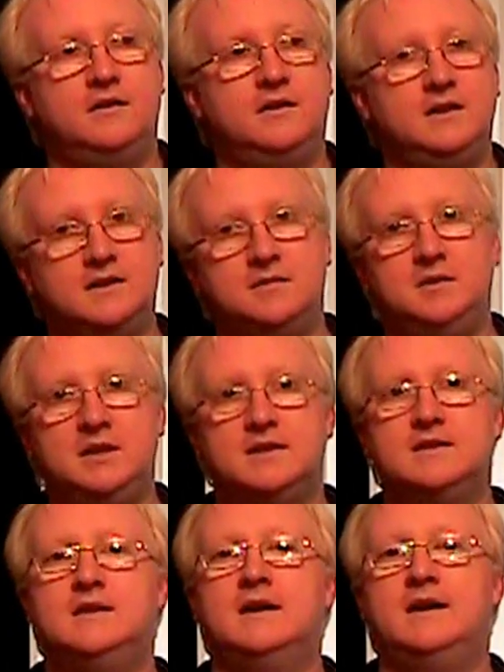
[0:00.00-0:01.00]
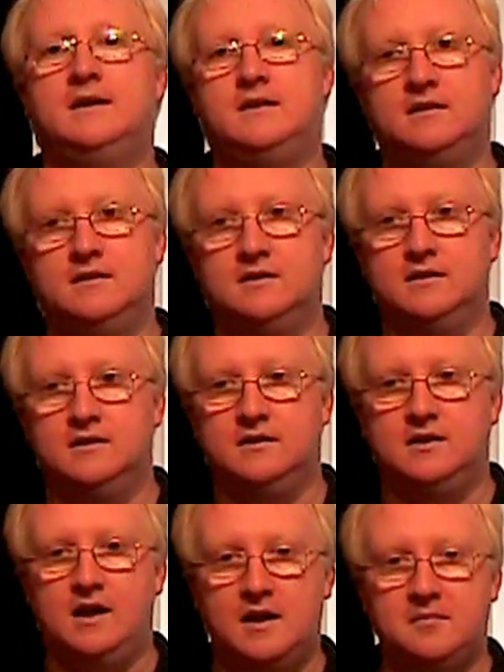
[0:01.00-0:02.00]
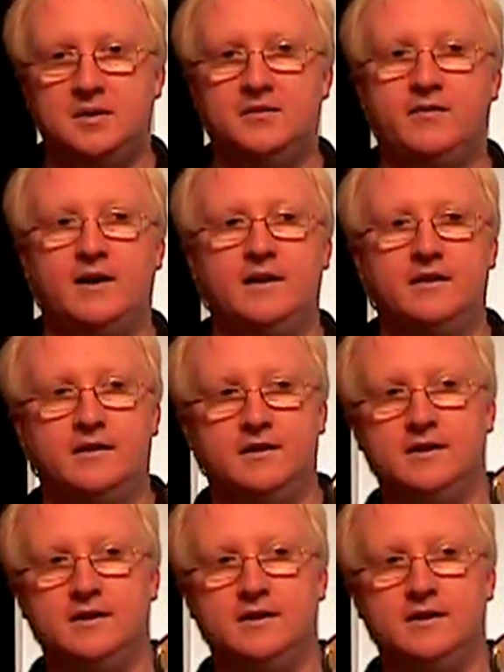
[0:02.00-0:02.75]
This means that the amplifier